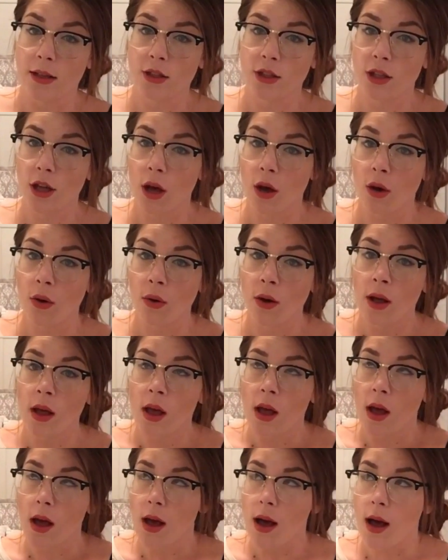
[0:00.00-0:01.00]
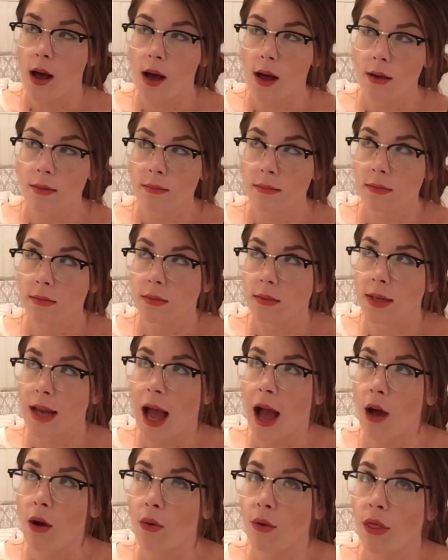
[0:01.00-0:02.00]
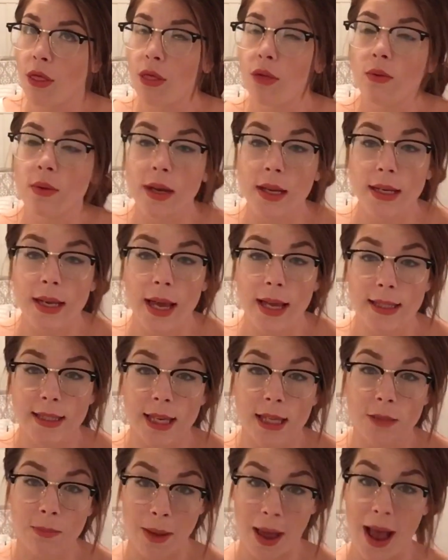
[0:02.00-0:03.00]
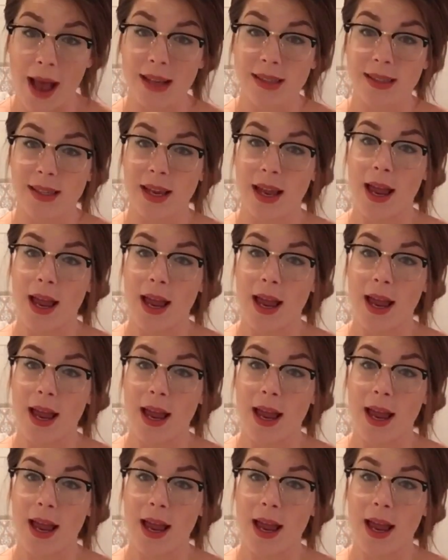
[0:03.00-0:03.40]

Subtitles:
So now 3 days has passed,